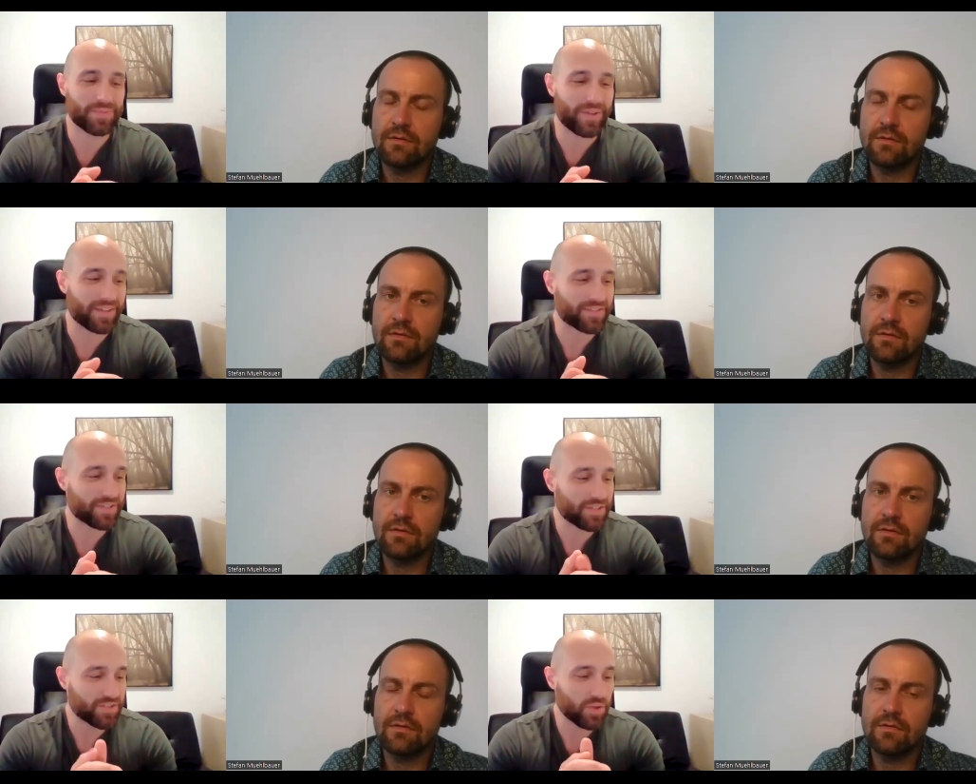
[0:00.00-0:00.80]
Speaker 1: the
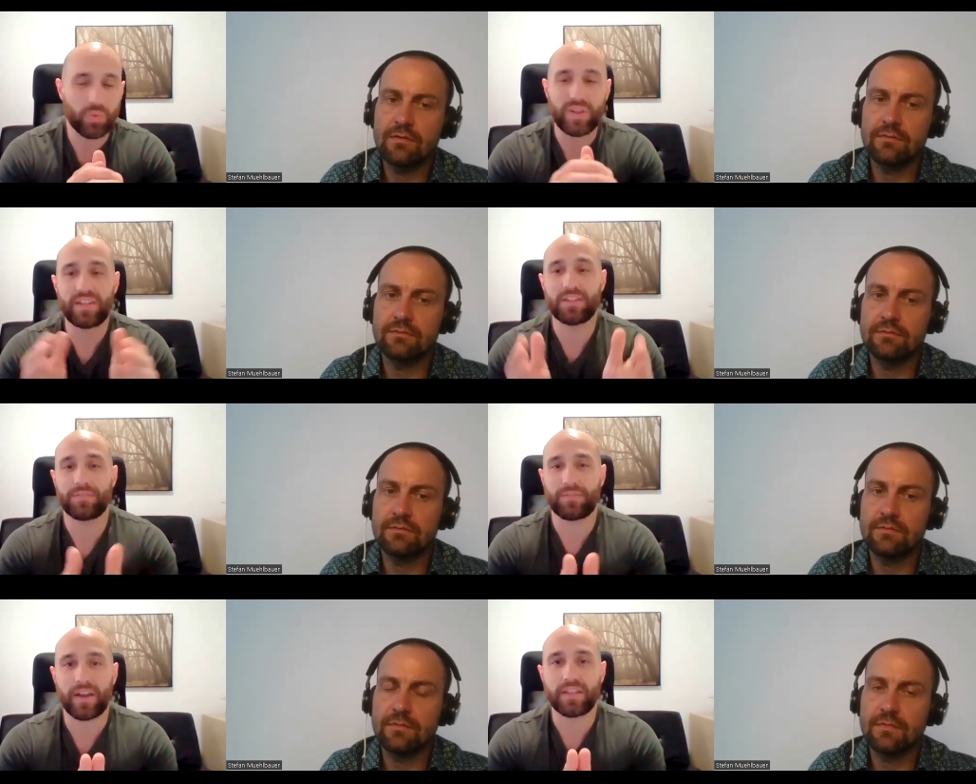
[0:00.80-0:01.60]
space. So we need
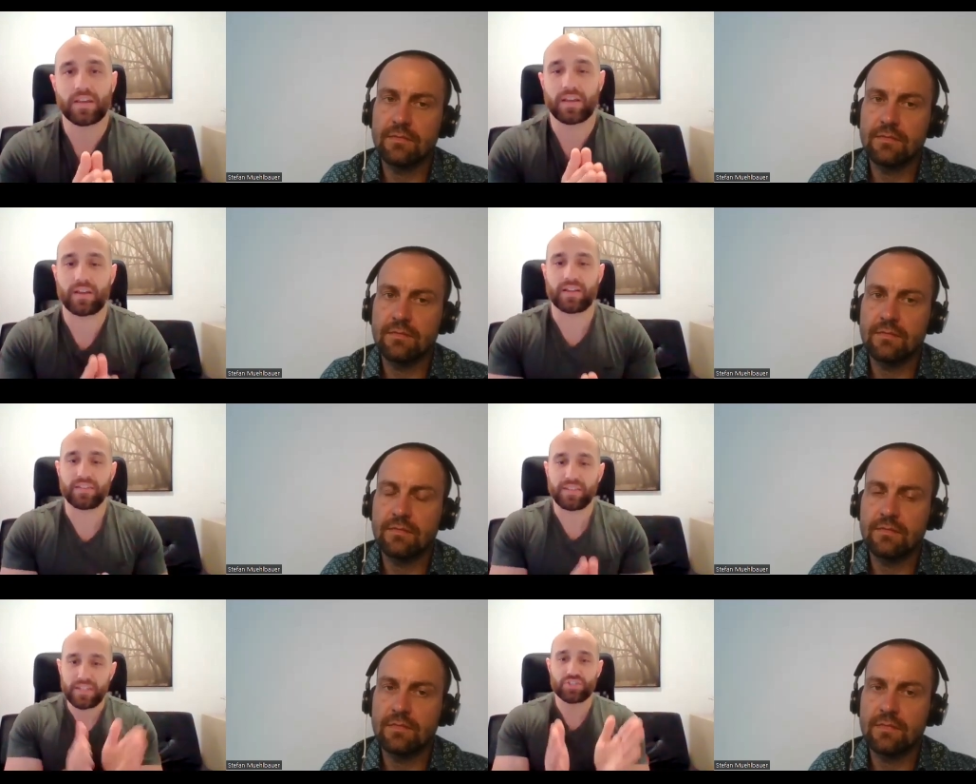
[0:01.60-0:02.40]
to find a, a
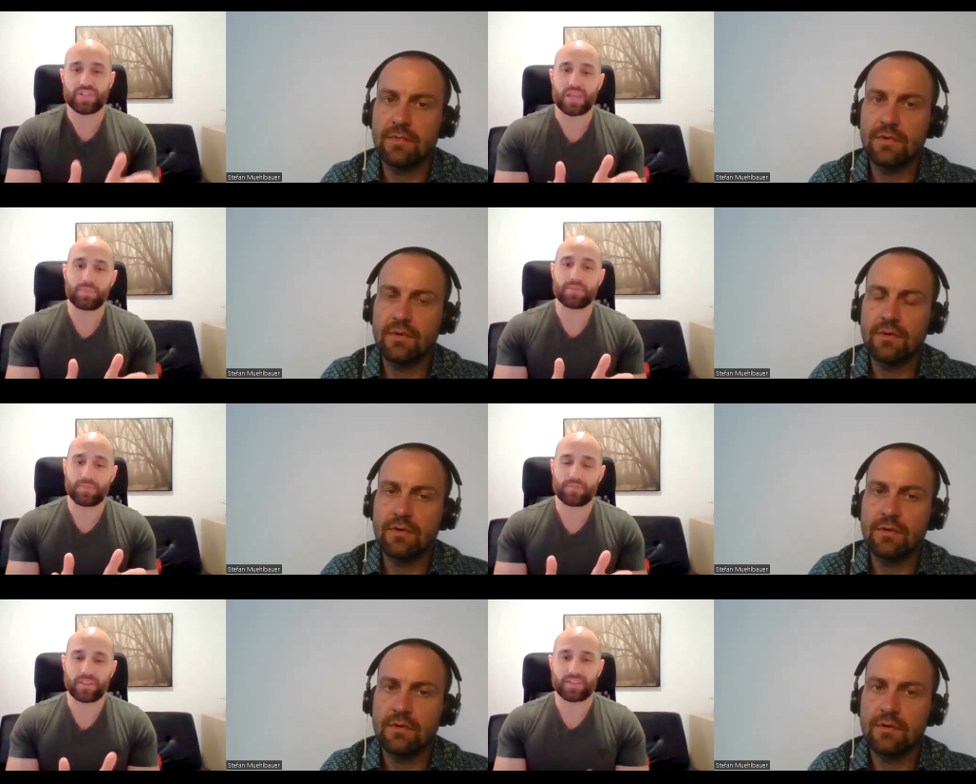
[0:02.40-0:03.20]
niche type of
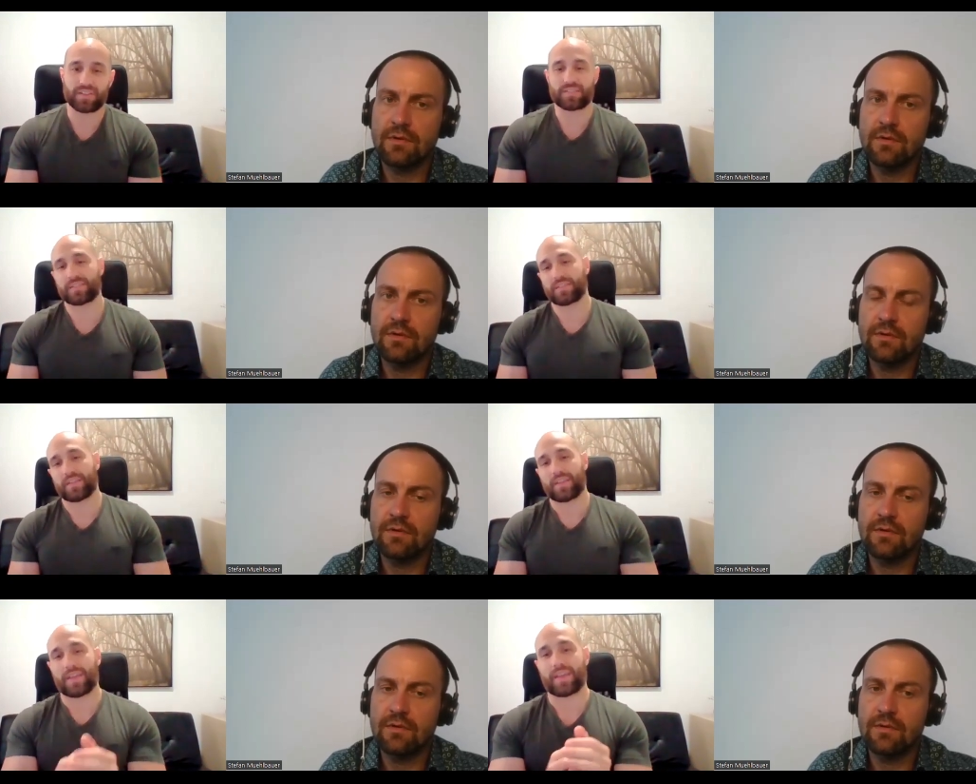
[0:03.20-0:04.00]
affiliates,
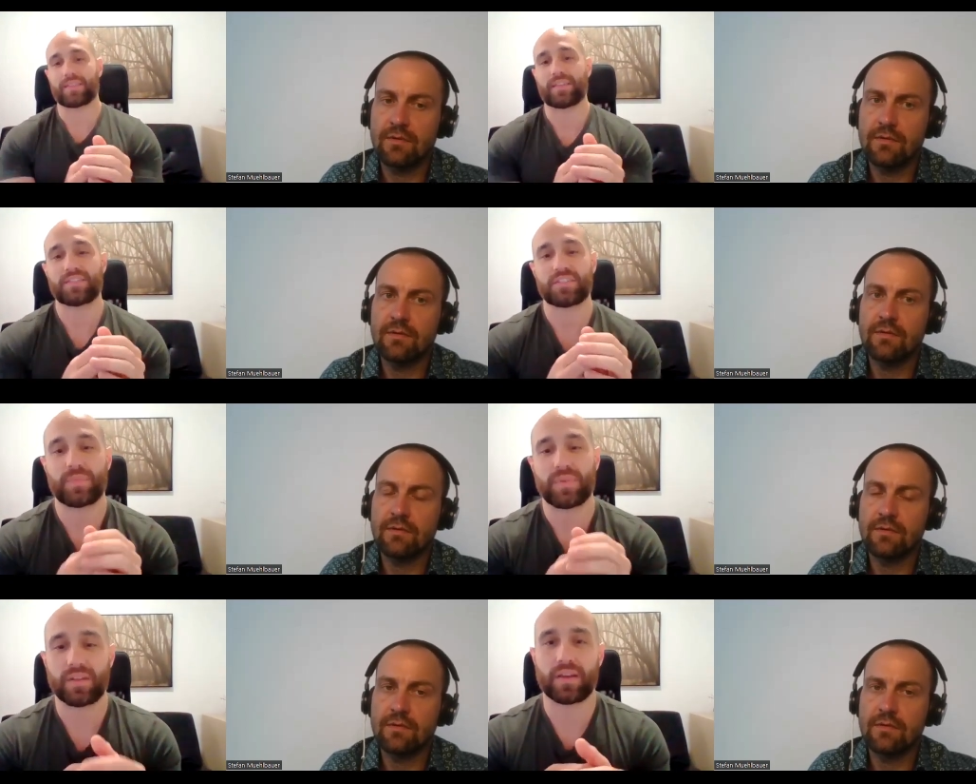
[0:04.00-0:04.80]
and this has
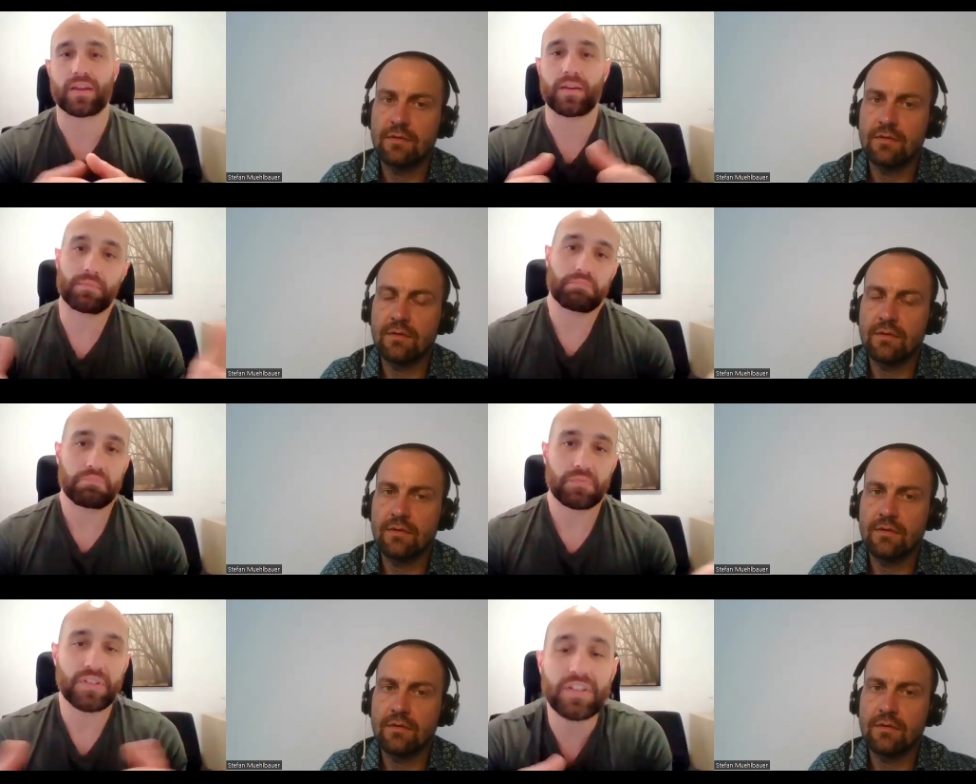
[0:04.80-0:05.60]
been uh,
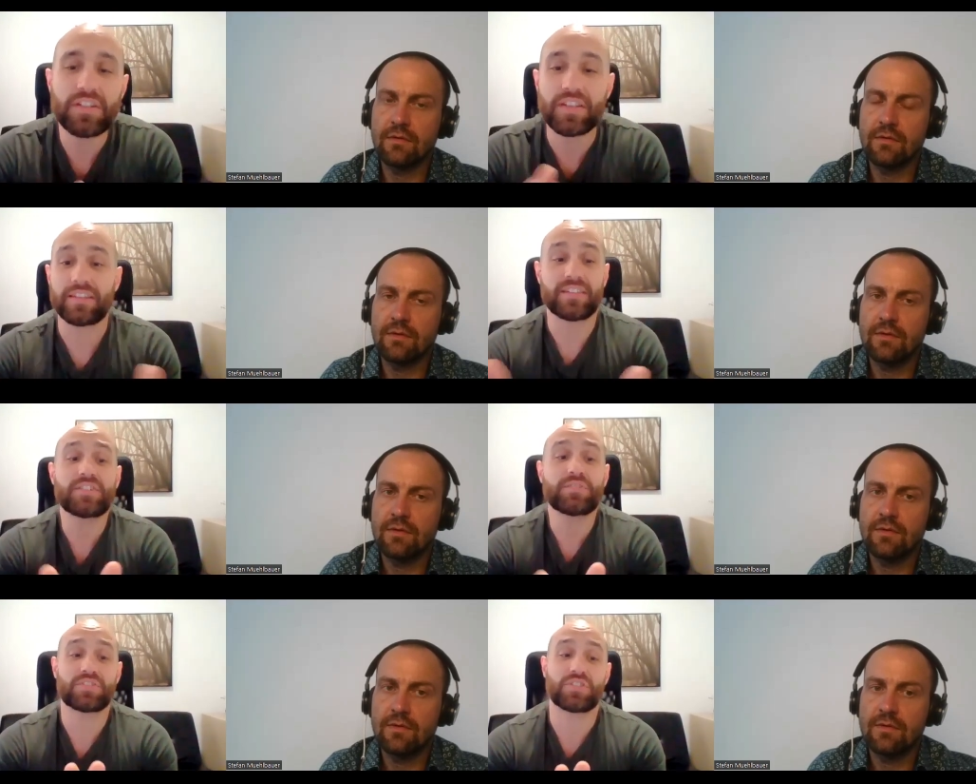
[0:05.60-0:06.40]
th- th-
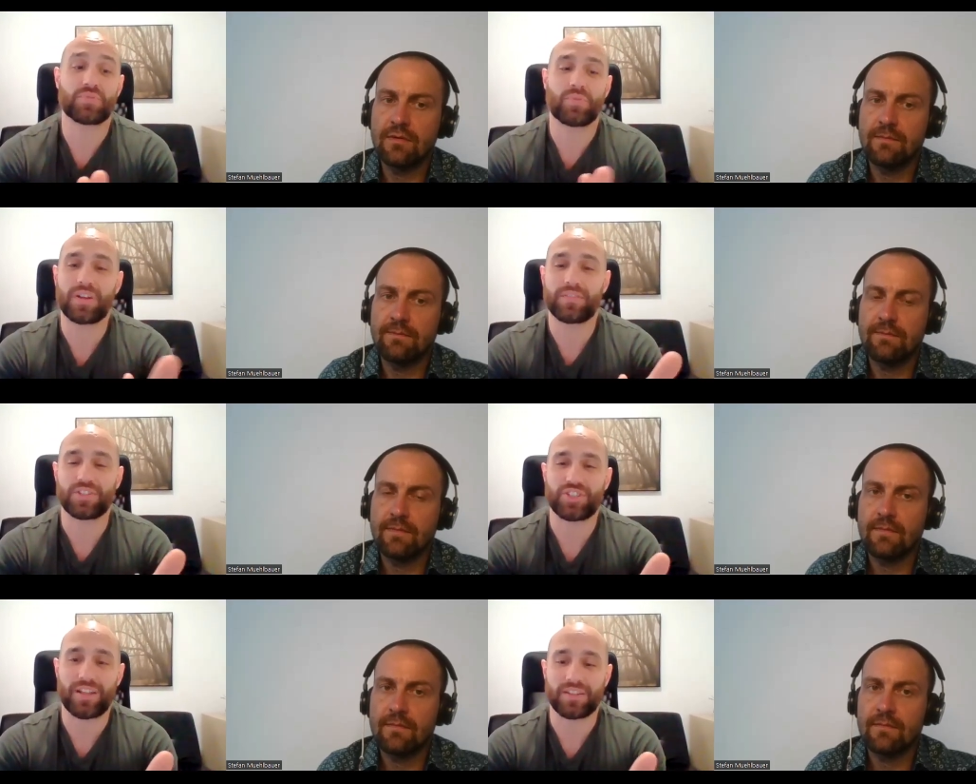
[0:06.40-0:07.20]
this was just one of
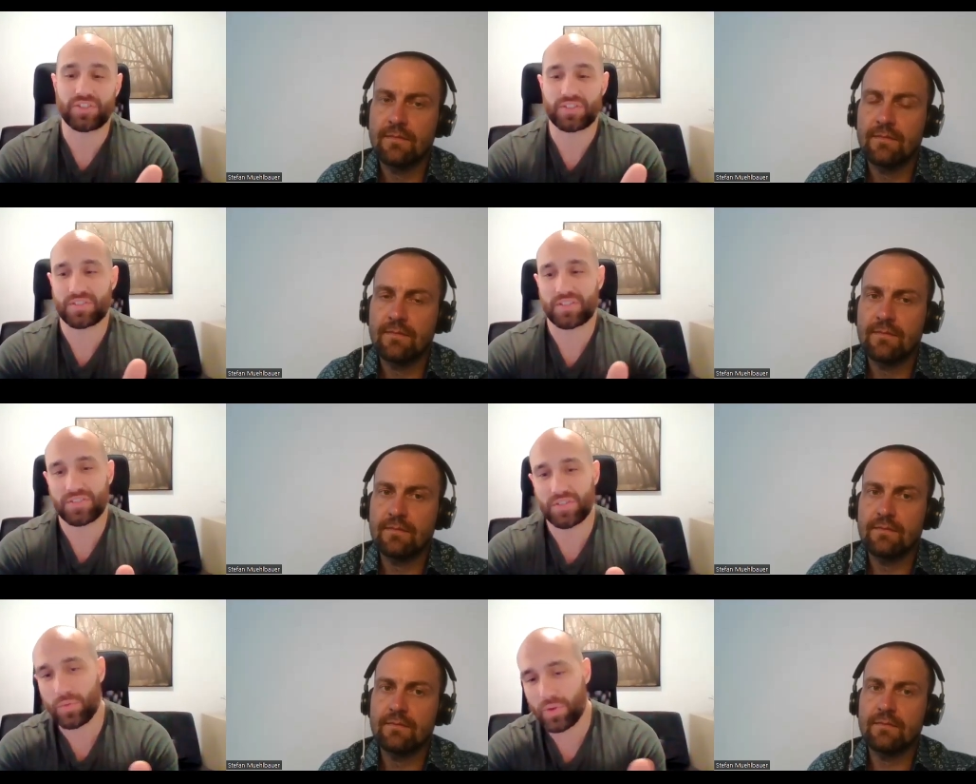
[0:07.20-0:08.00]
the challenges.
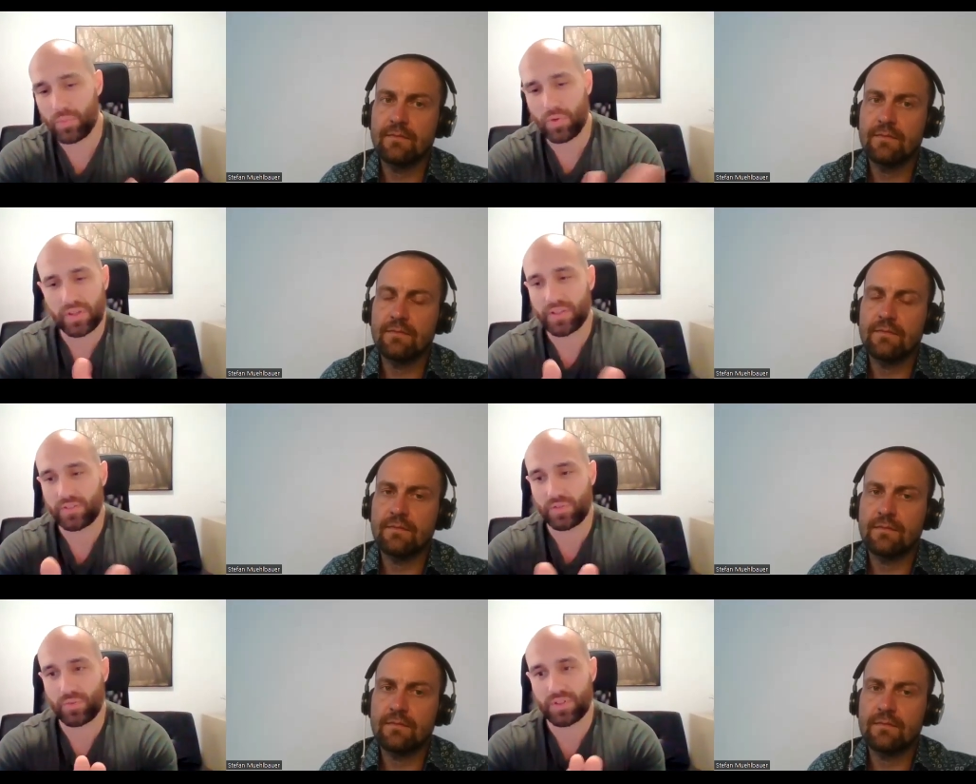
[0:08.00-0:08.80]
So we're
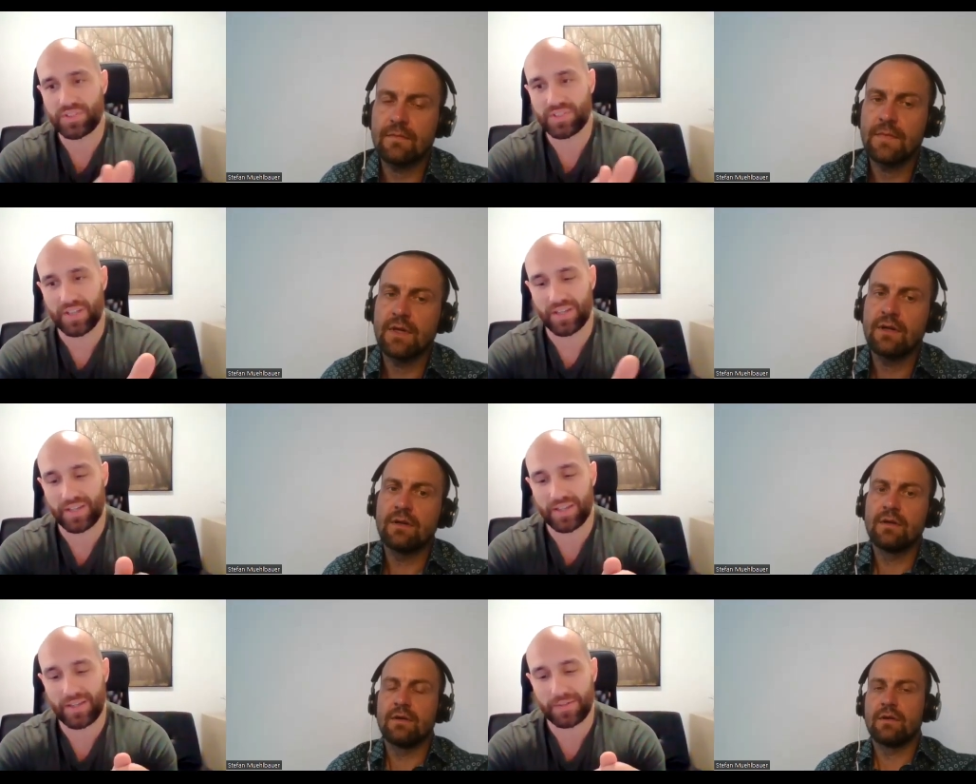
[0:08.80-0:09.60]
working towards,
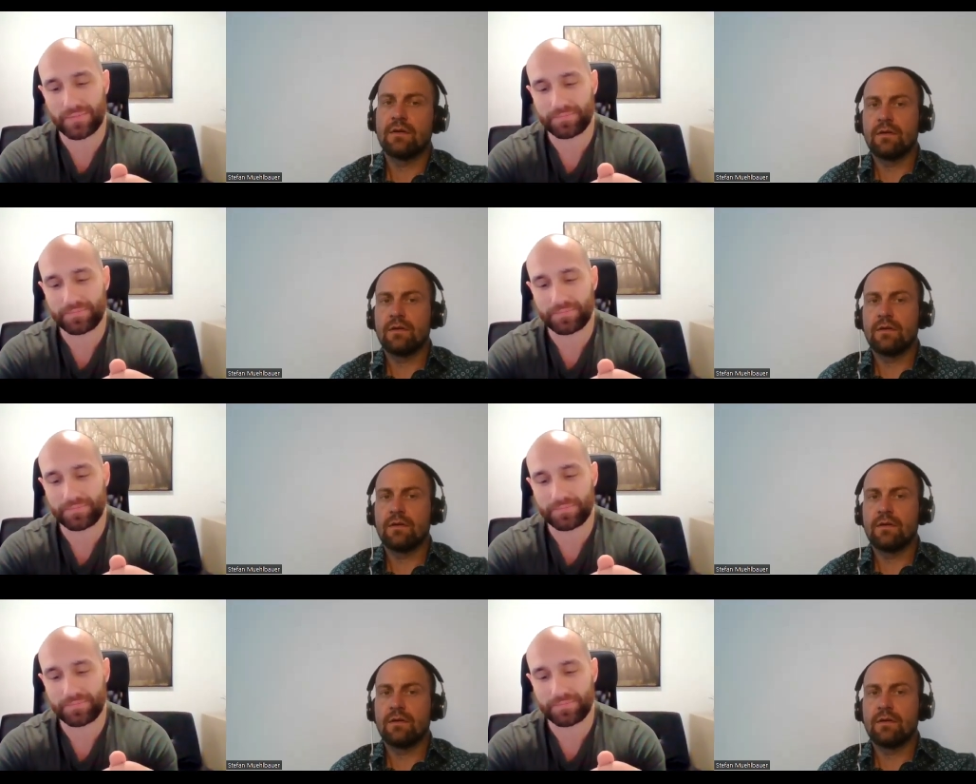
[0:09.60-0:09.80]
uh,